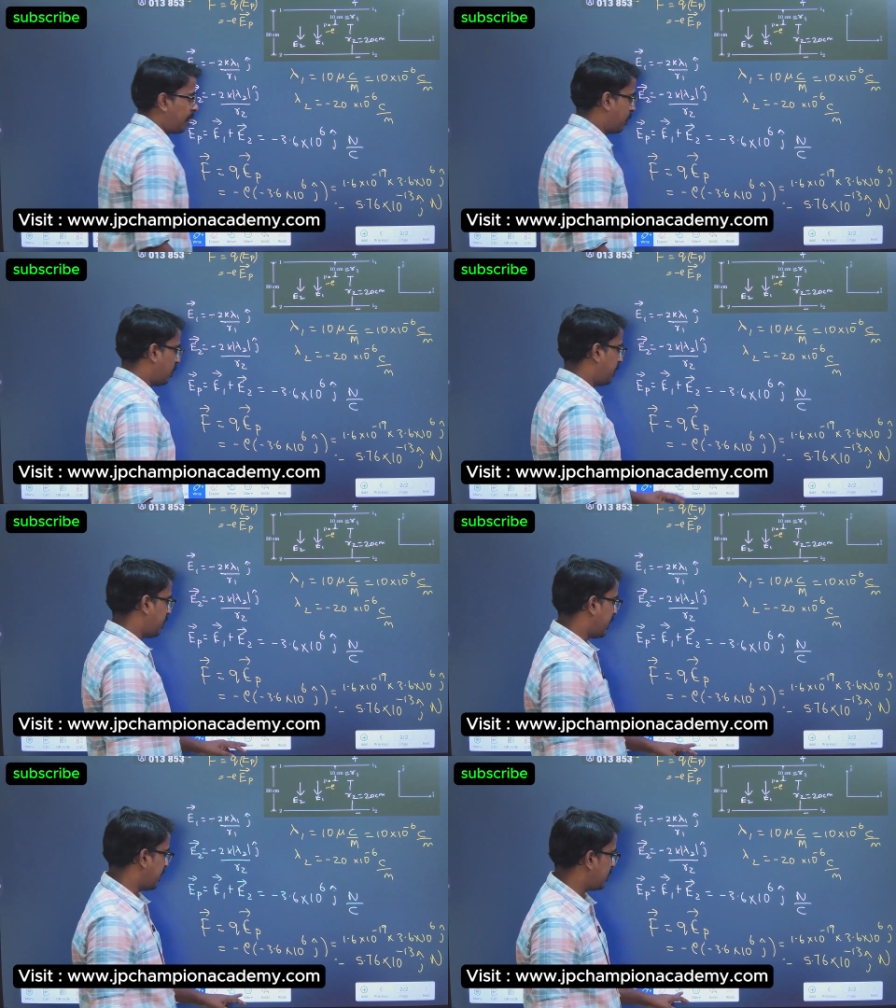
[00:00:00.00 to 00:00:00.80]
hope you have
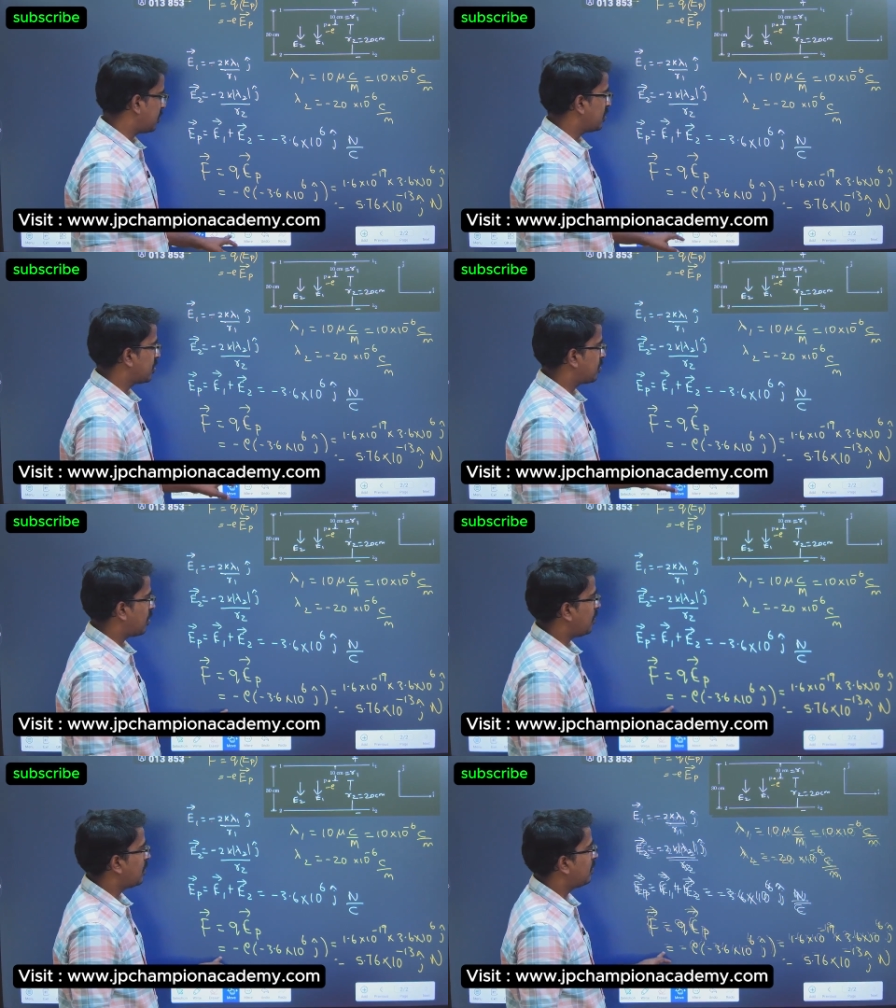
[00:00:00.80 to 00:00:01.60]
understood this
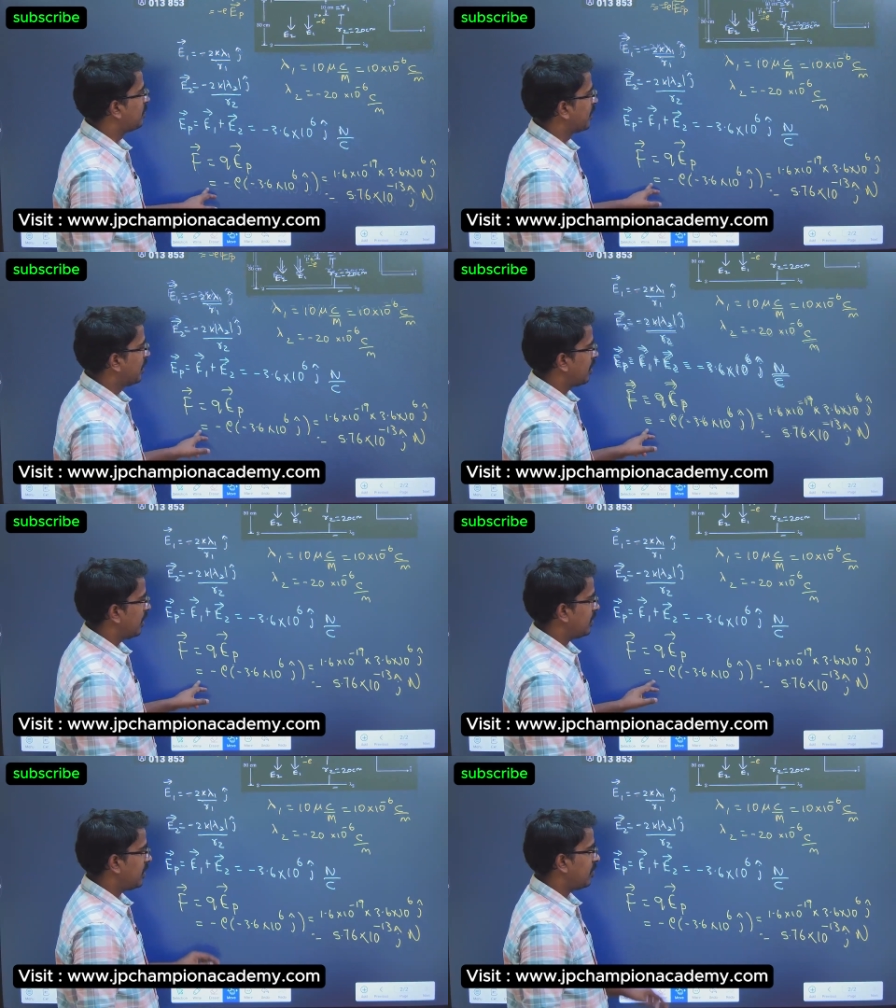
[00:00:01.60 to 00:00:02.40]
problem. I
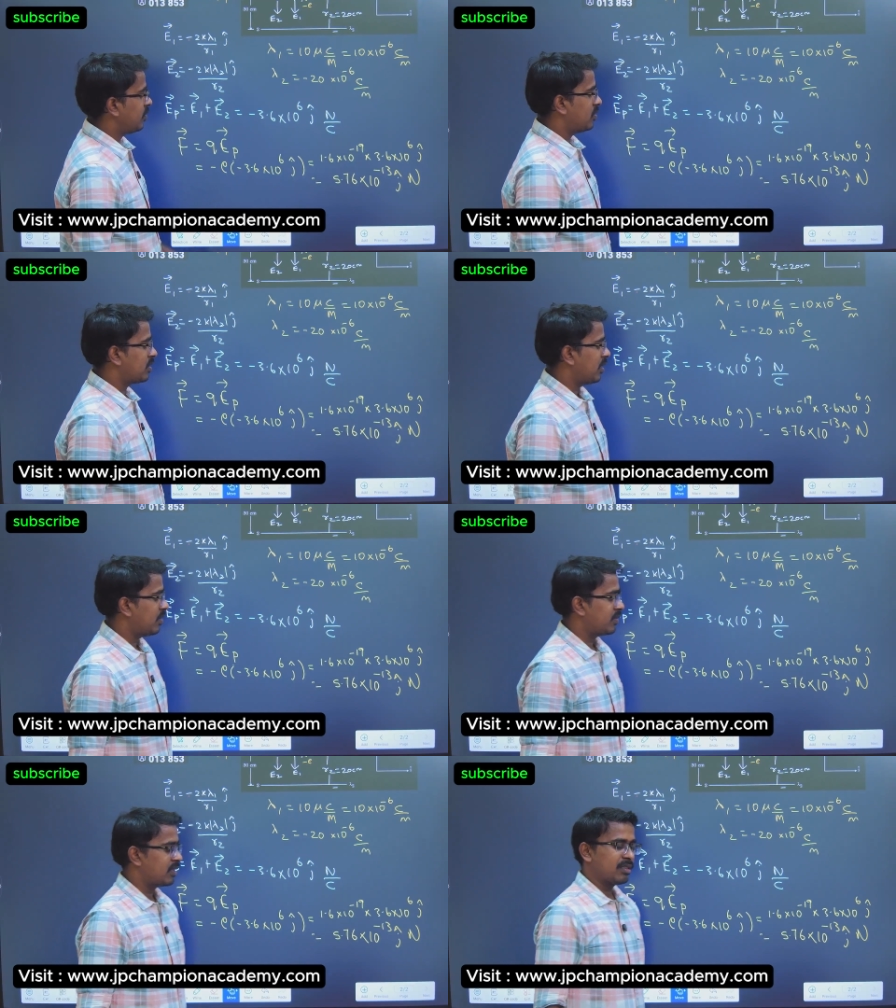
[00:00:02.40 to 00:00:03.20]
think everyone is clear
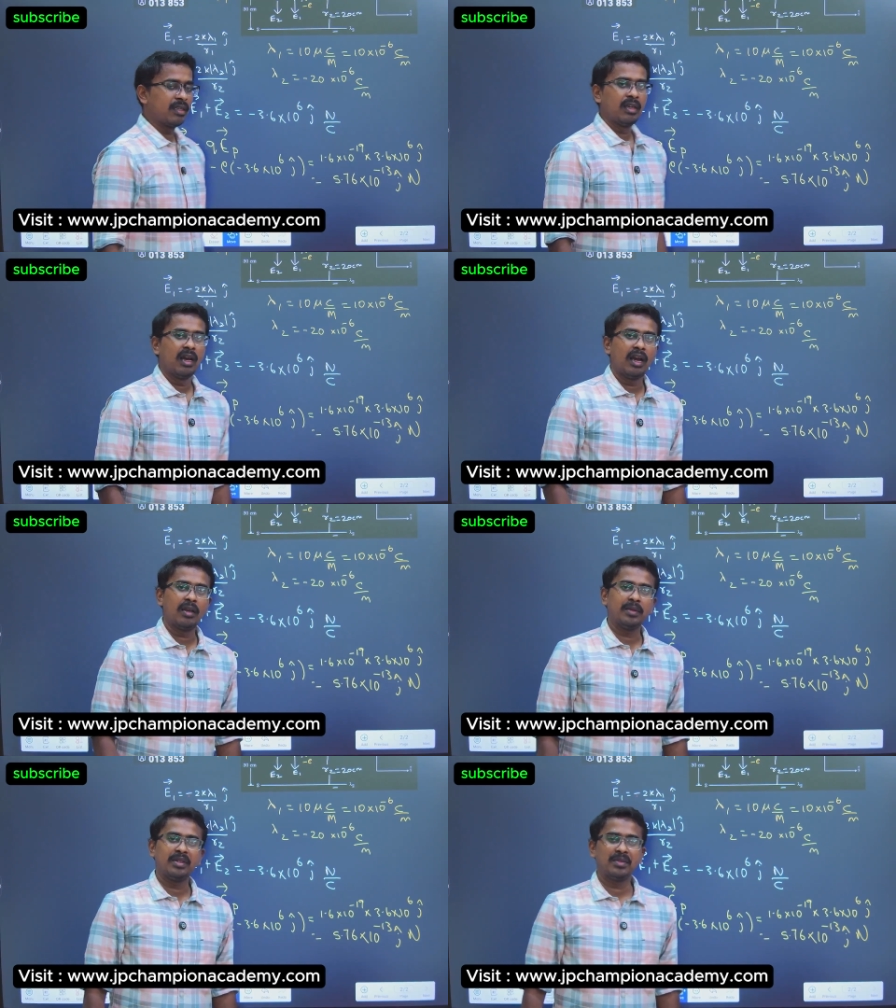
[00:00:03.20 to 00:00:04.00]
with this. I'll
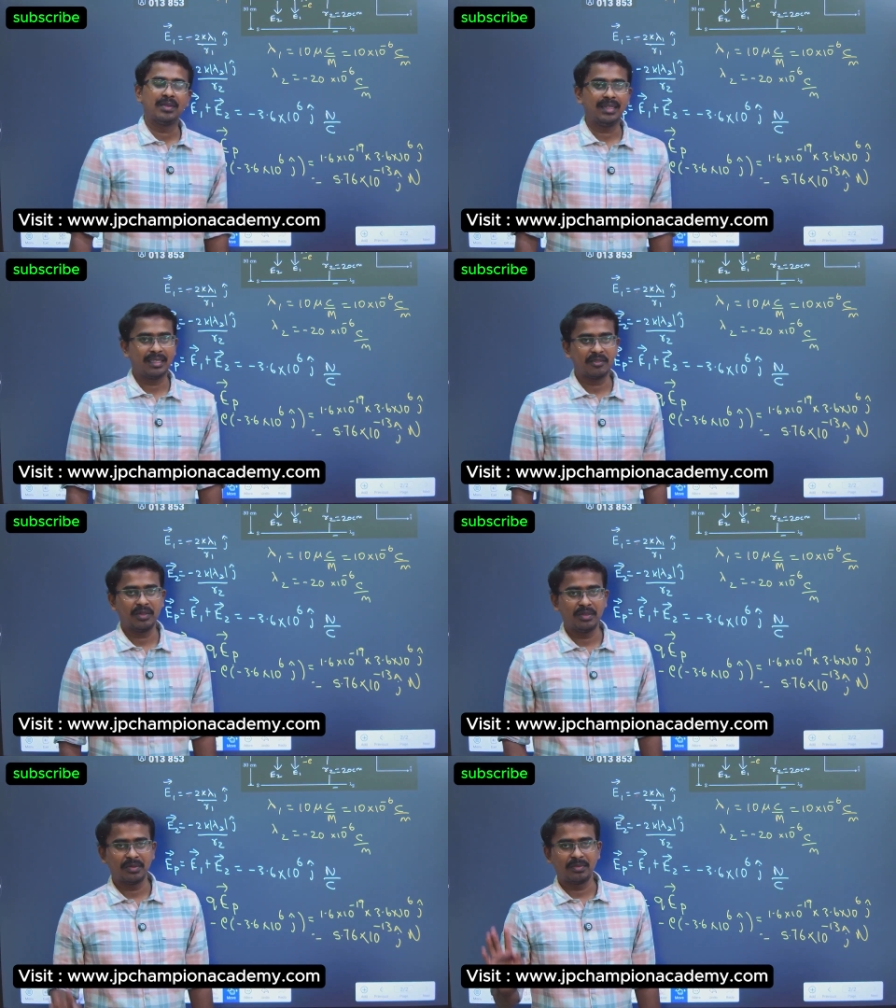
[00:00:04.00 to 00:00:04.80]
meet you in the next
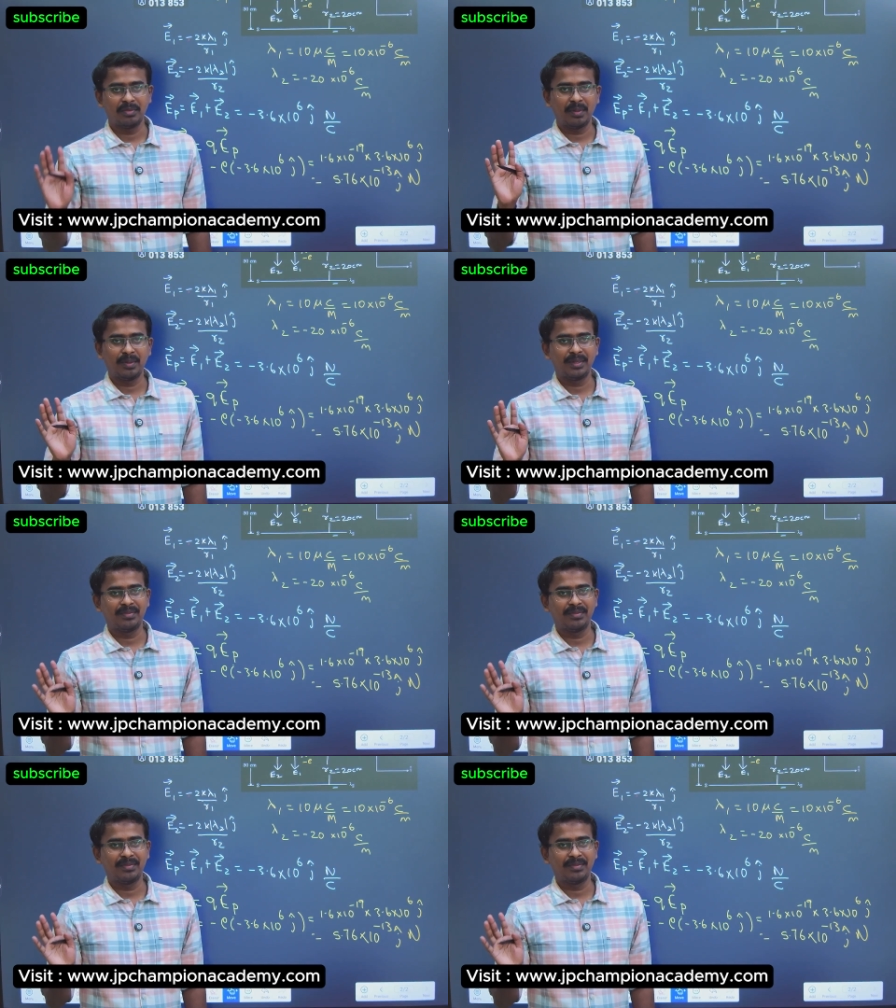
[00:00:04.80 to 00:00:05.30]
video. Bye bye.